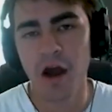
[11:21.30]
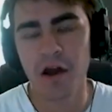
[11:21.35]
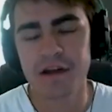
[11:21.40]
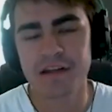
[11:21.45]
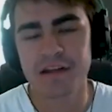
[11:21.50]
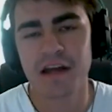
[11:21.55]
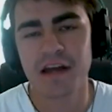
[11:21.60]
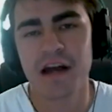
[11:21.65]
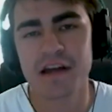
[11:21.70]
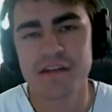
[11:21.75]

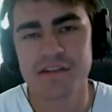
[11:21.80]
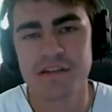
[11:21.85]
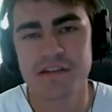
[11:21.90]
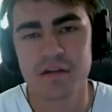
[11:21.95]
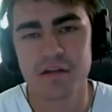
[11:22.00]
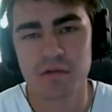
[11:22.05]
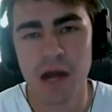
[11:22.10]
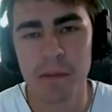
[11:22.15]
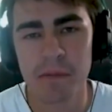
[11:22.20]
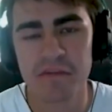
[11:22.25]
right, guys.
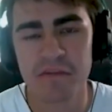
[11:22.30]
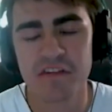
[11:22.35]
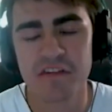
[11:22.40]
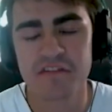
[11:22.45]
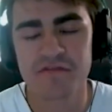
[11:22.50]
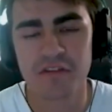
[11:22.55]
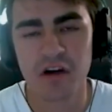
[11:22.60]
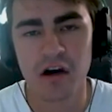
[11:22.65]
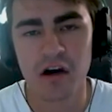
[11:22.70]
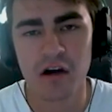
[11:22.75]
To wrap up
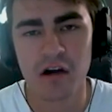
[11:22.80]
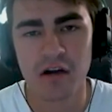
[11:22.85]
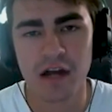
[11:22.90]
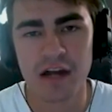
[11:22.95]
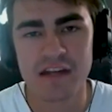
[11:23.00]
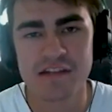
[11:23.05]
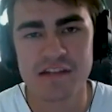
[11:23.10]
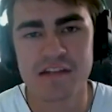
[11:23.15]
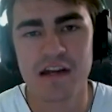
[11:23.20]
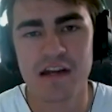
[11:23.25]
this vlog,
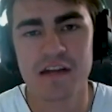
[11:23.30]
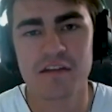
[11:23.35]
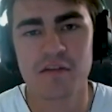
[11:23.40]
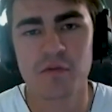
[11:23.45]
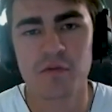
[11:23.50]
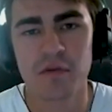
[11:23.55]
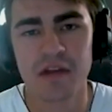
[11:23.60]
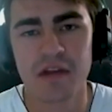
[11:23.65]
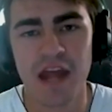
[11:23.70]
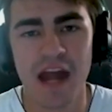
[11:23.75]
I decided
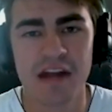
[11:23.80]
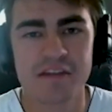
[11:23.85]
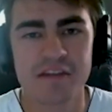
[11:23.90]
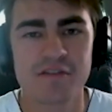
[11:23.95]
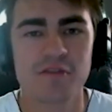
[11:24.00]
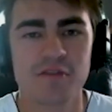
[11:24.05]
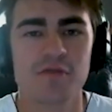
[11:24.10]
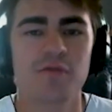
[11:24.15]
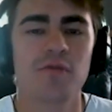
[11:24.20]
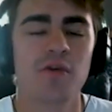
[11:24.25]
to react
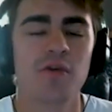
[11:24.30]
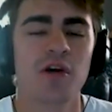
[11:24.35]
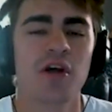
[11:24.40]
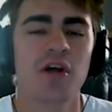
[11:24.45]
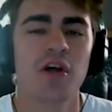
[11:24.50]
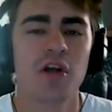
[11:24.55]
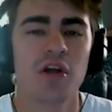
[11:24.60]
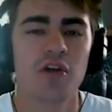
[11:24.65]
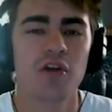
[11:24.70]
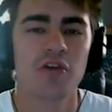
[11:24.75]
to
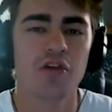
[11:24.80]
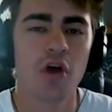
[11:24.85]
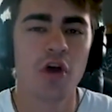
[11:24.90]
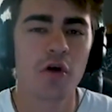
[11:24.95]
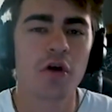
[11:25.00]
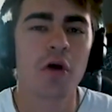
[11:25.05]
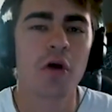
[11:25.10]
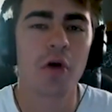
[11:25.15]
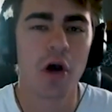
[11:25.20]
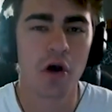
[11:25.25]

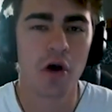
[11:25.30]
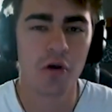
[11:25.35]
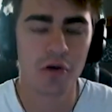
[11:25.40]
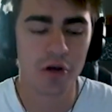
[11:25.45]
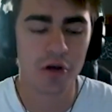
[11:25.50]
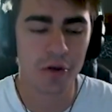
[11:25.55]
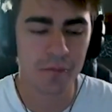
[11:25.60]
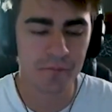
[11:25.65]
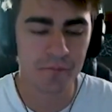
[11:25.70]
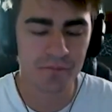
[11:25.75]
Yoko
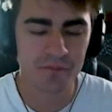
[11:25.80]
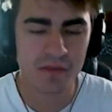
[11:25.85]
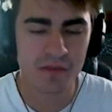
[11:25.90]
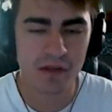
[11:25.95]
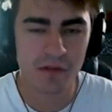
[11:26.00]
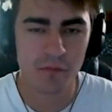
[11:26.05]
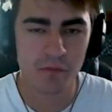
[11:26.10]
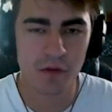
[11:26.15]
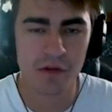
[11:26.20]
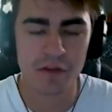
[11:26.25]
Ono,
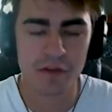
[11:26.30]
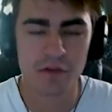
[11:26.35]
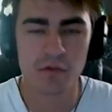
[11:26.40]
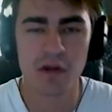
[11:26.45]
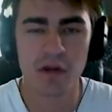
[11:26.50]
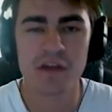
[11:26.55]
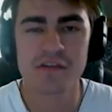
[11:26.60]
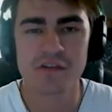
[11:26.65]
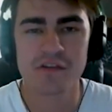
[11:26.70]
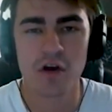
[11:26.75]
one of the
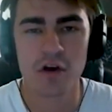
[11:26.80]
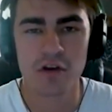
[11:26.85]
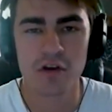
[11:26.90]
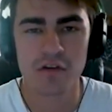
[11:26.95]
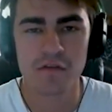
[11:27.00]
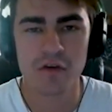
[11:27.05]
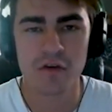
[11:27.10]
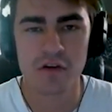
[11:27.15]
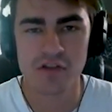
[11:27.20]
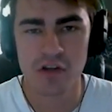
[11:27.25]
greatest
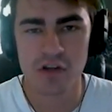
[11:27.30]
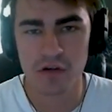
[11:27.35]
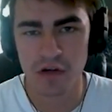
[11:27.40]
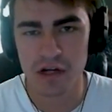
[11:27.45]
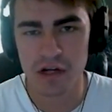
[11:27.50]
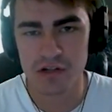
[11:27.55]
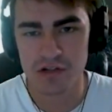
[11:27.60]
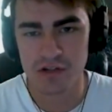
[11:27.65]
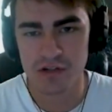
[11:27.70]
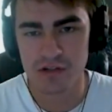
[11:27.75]
artists of our
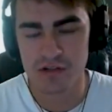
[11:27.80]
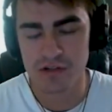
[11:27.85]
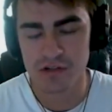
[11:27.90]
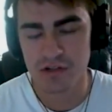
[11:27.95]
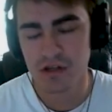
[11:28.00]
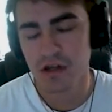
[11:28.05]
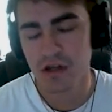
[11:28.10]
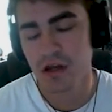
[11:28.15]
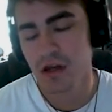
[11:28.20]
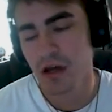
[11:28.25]

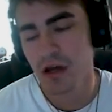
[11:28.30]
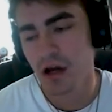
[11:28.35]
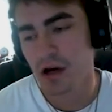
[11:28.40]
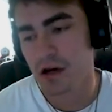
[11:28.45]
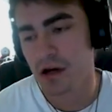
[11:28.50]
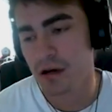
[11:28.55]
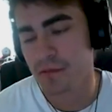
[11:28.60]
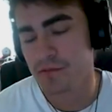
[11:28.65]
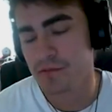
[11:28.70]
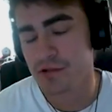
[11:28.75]
generations.
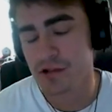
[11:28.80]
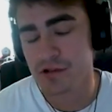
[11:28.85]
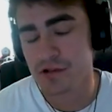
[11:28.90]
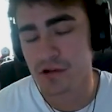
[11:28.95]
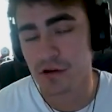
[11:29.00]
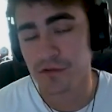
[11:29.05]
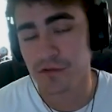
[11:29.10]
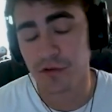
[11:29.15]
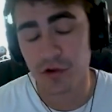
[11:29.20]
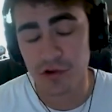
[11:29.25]
She's
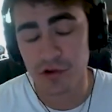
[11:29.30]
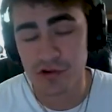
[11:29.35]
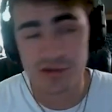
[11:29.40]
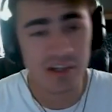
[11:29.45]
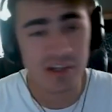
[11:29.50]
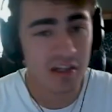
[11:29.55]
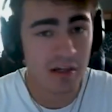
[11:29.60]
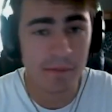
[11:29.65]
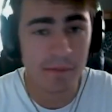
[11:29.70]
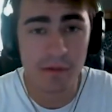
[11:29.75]
known for her
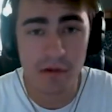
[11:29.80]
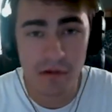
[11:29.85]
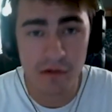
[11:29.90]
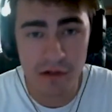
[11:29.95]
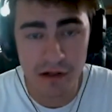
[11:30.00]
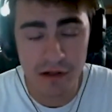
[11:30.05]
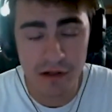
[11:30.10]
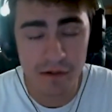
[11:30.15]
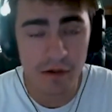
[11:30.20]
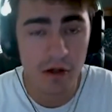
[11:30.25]
singing
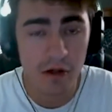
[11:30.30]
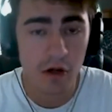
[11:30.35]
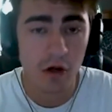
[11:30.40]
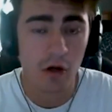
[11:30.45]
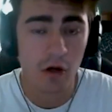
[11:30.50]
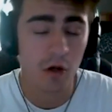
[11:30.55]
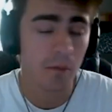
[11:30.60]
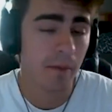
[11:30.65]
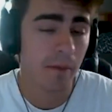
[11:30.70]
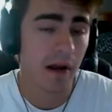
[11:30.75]
ability,
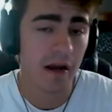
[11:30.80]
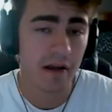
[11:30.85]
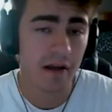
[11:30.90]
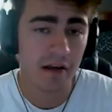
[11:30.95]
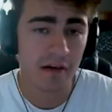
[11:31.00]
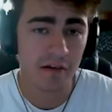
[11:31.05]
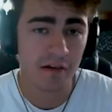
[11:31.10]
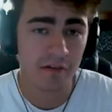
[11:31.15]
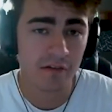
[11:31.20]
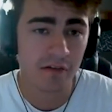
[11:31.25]
her
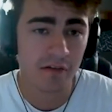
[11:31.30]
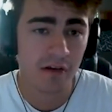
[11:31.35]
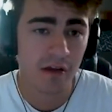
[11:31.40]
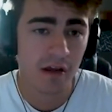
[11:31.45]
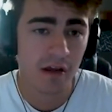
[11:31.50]
paintings,